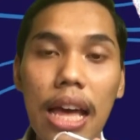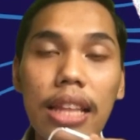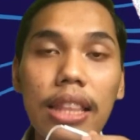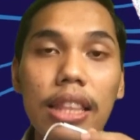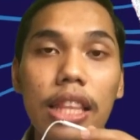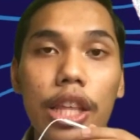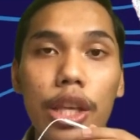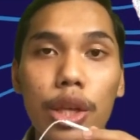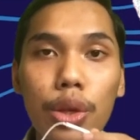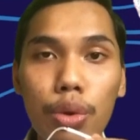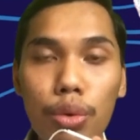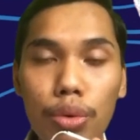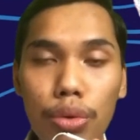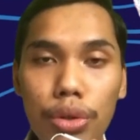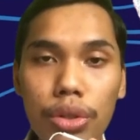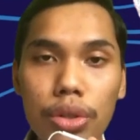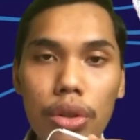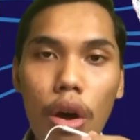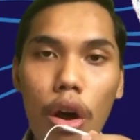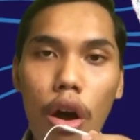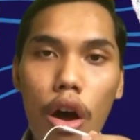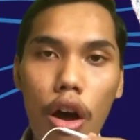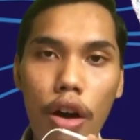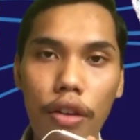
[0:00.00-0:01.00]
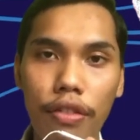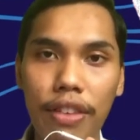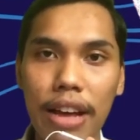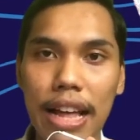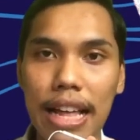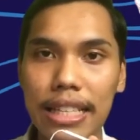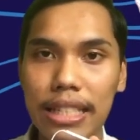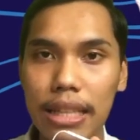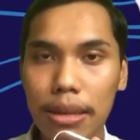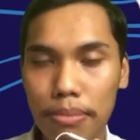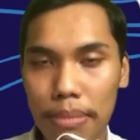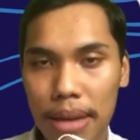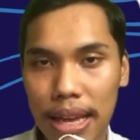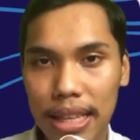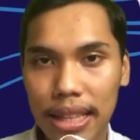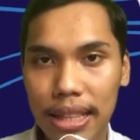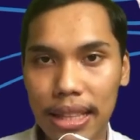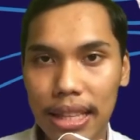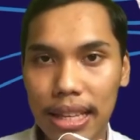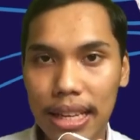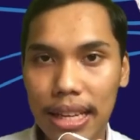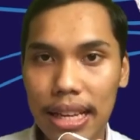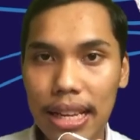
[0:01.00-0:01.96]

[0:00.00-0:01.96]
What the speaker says: use of calcium metal